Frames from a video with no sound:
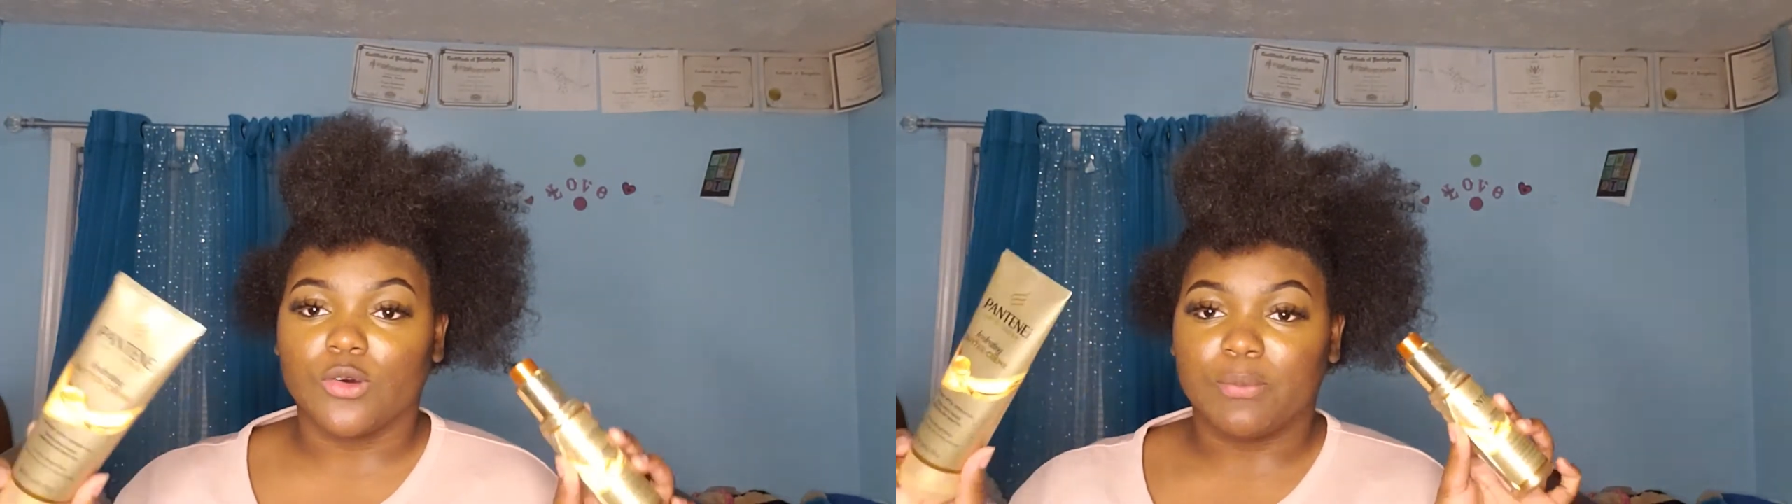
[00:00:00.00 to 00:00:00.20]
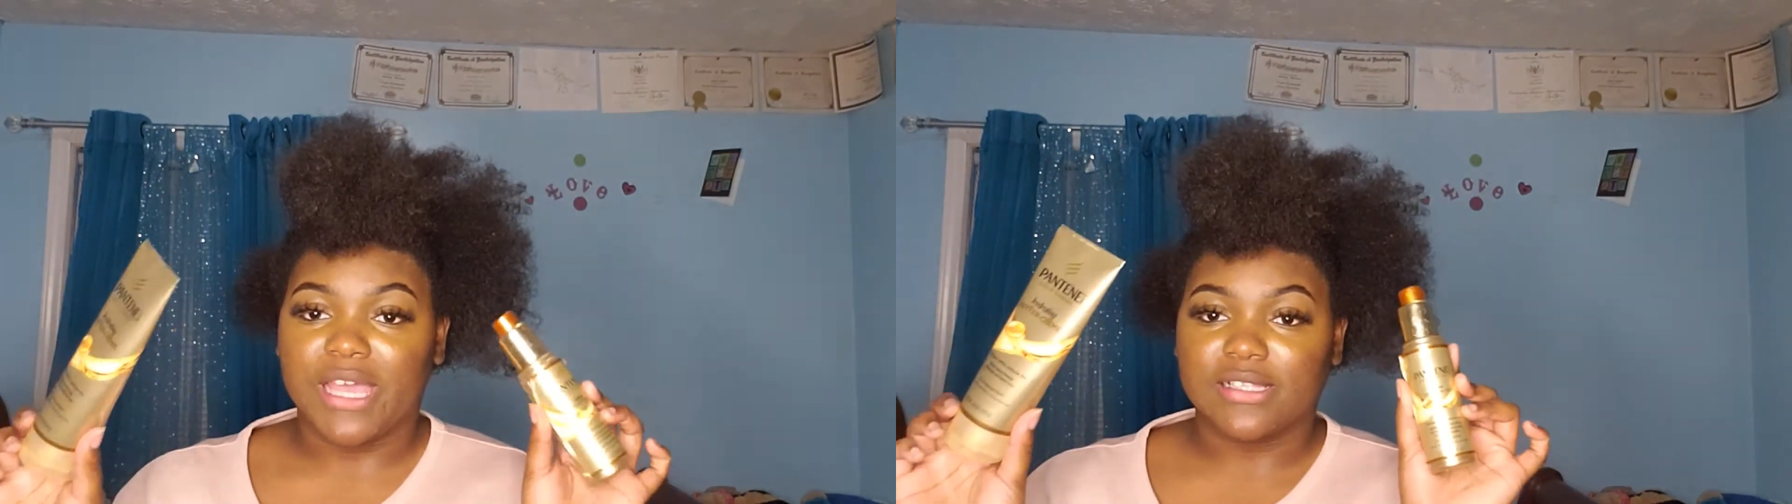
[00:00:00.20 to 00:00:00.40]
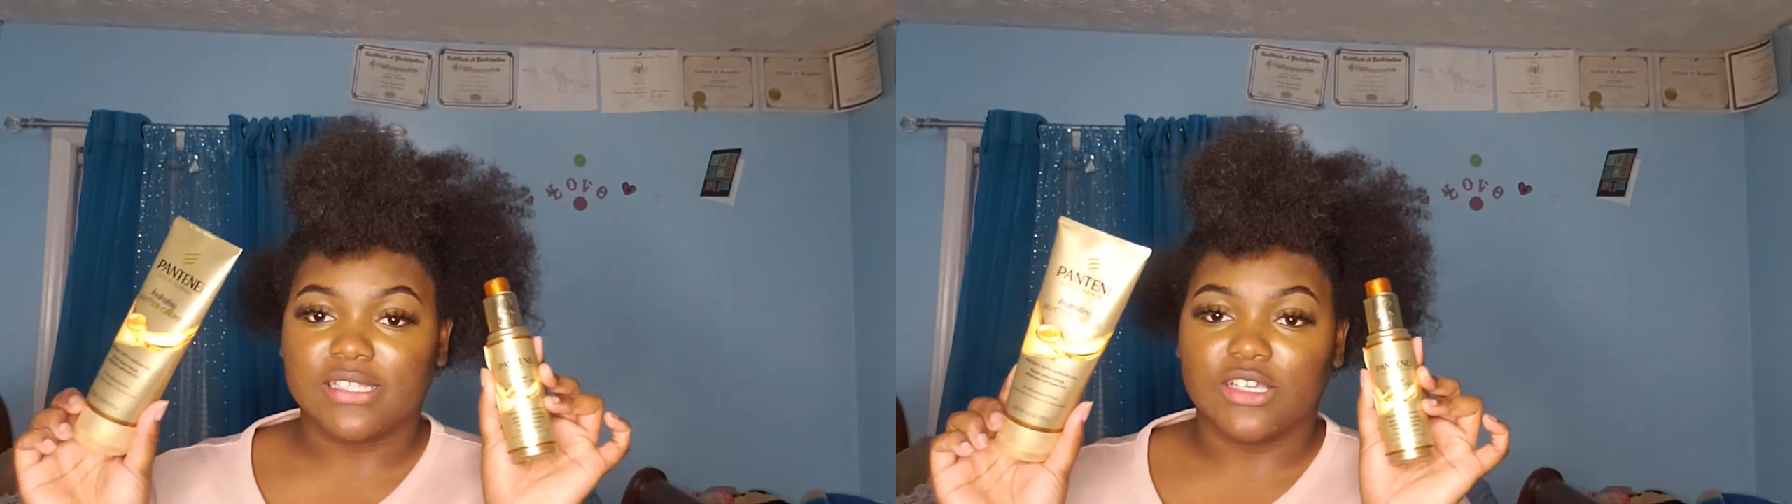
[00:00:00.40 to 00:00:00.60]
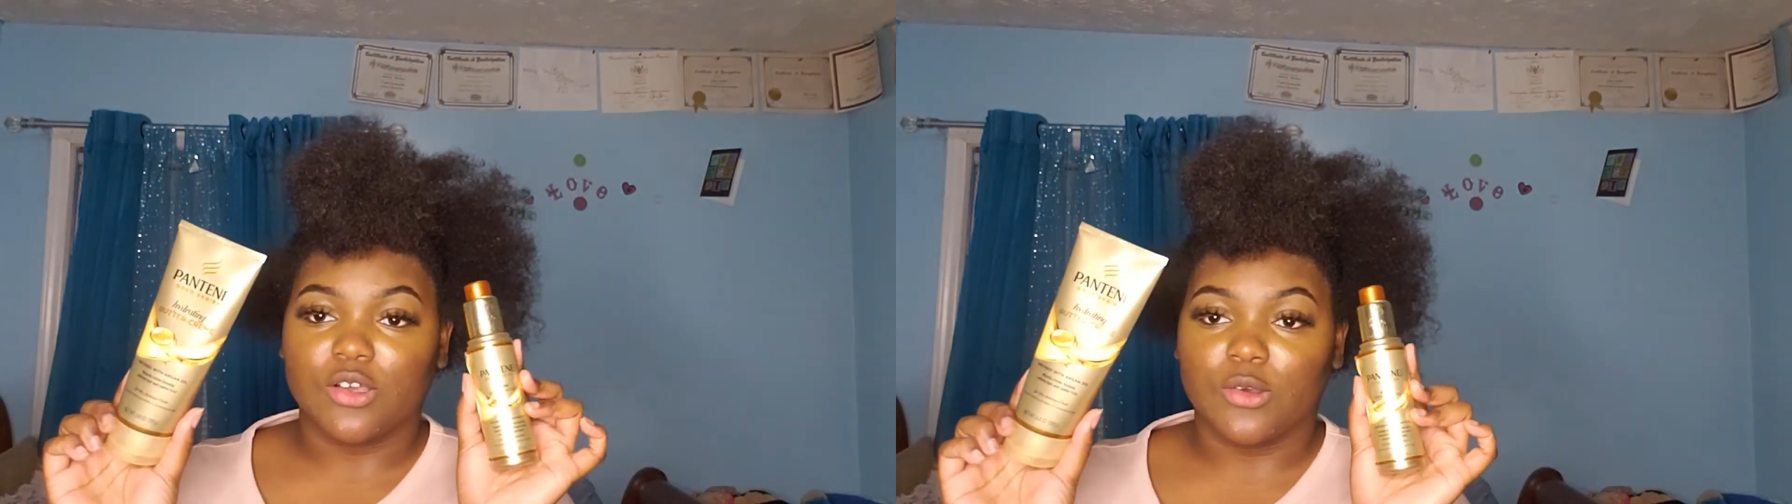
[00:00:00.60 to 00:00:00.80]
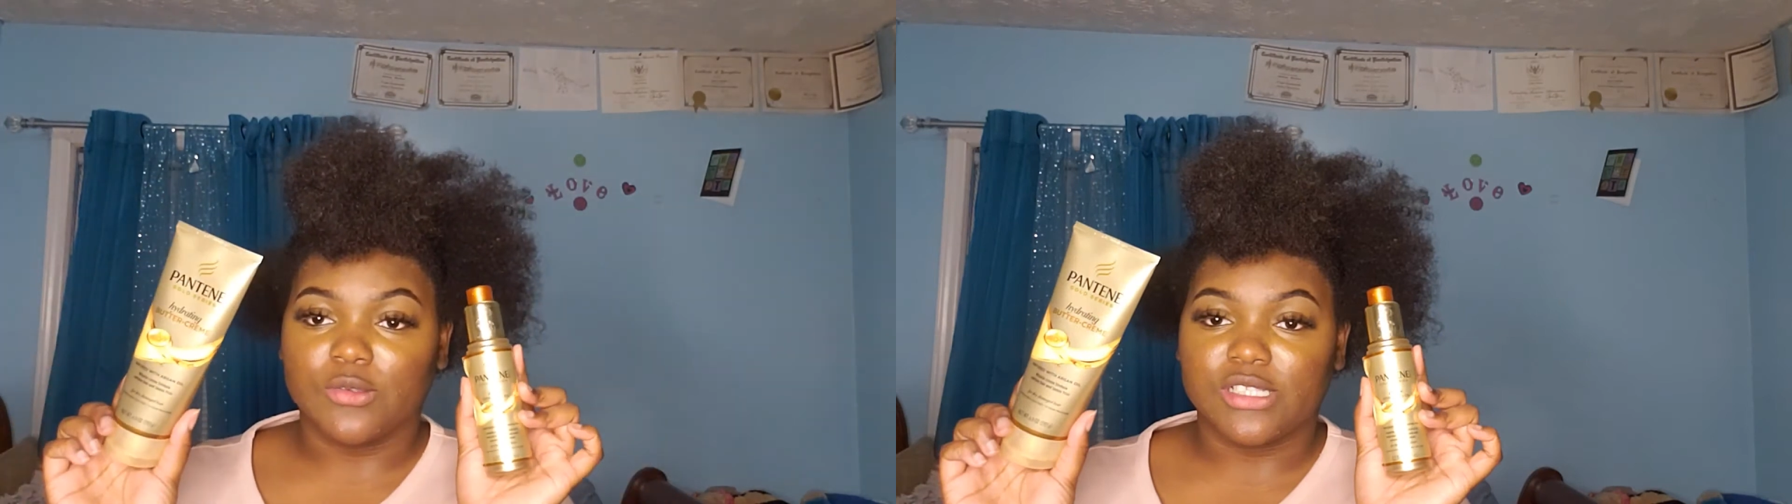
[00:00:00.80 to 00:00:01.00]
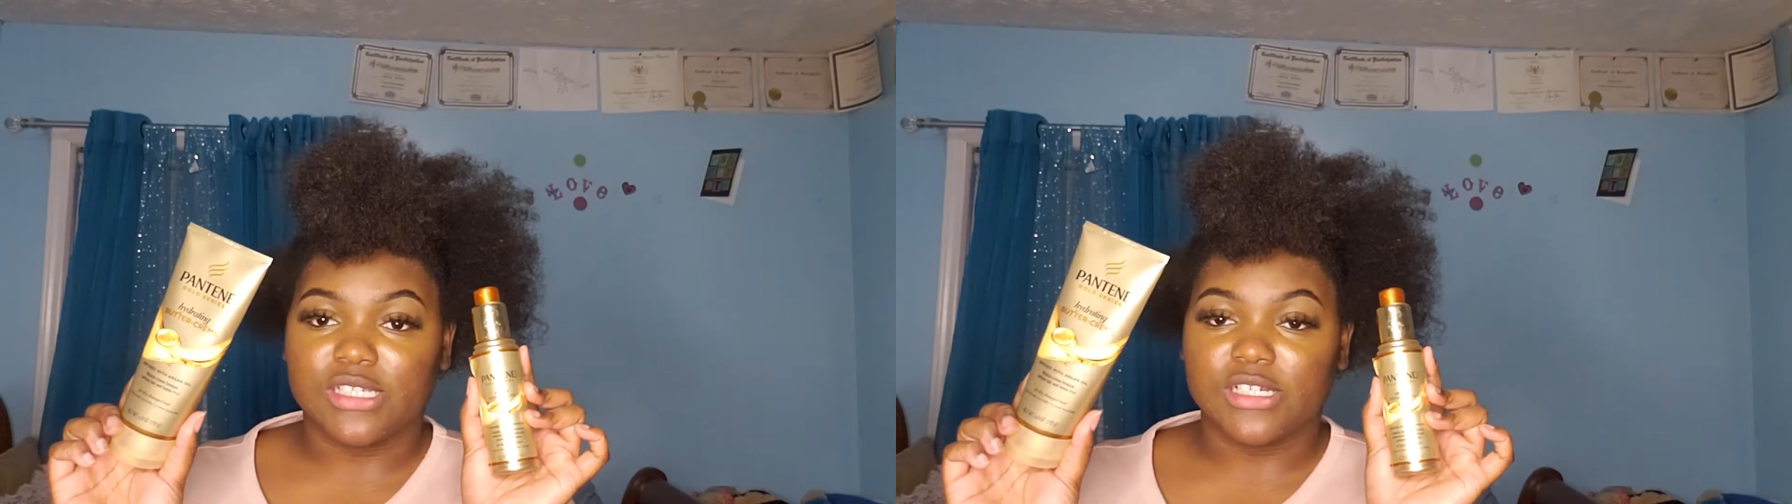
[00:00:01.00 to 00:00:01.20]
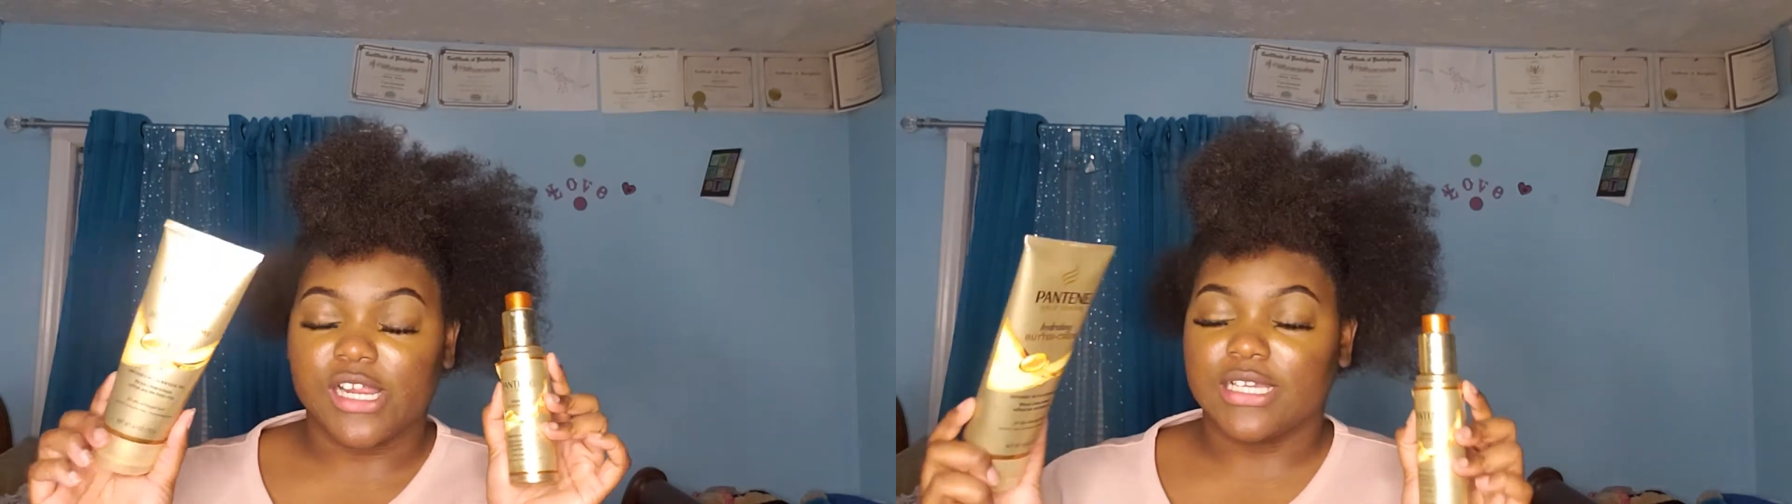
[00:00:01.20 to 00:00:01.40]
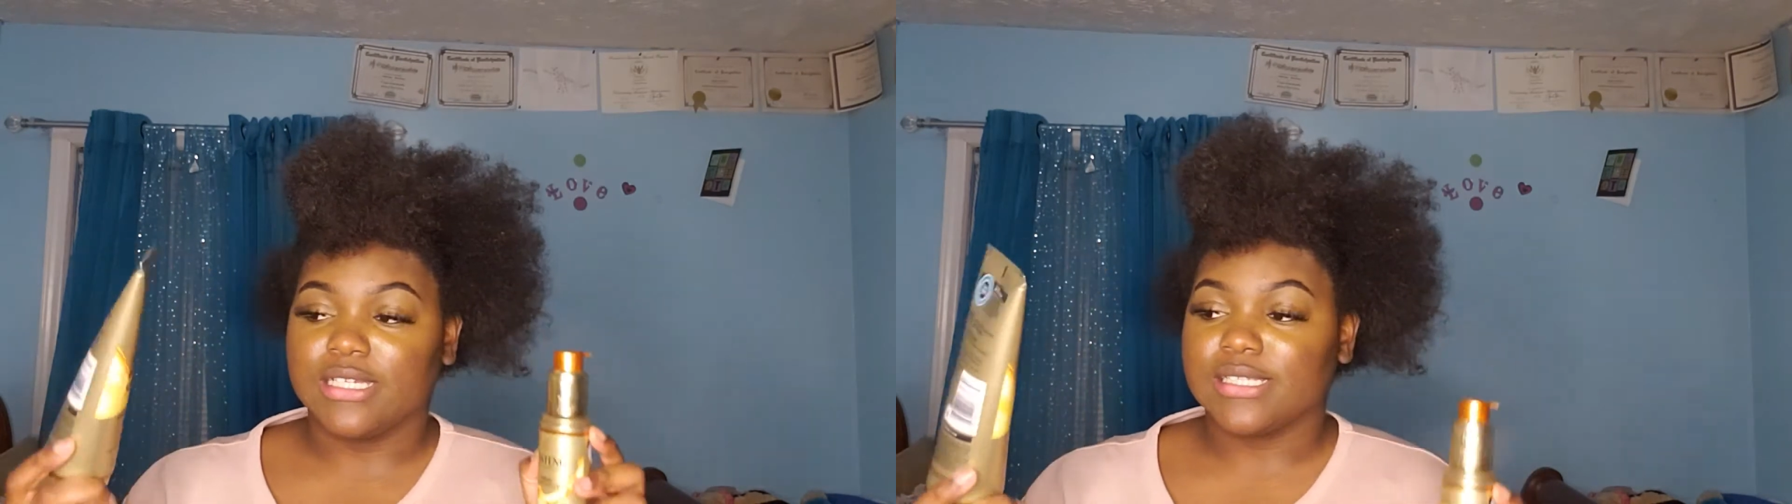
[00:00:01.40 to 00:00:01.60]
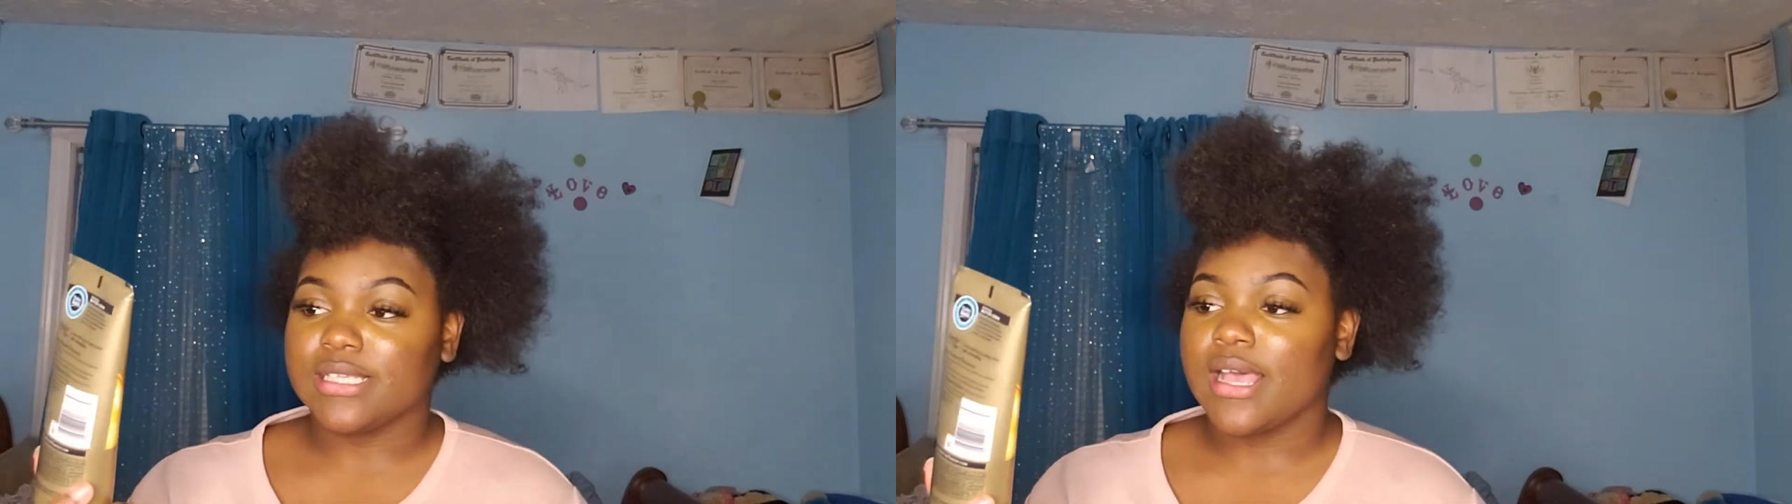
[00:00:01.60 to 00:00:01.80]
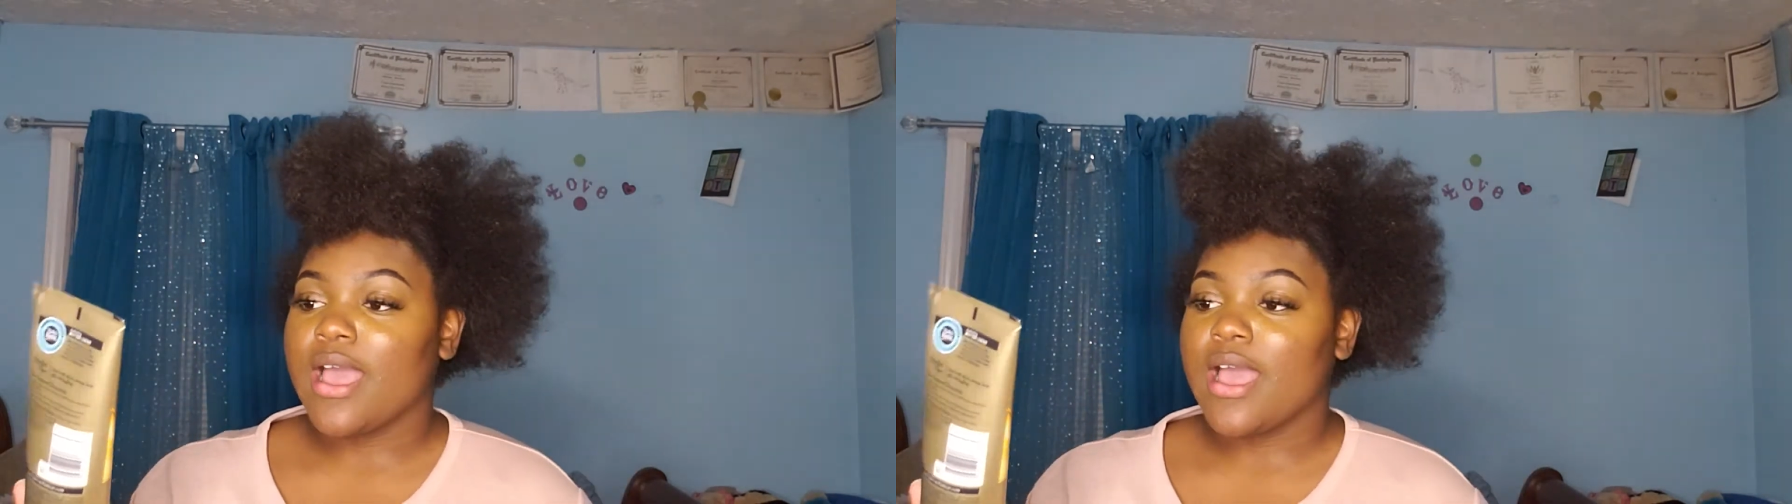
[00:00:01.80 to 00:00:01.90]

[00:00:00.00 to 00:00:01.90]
Pantene Gold Series.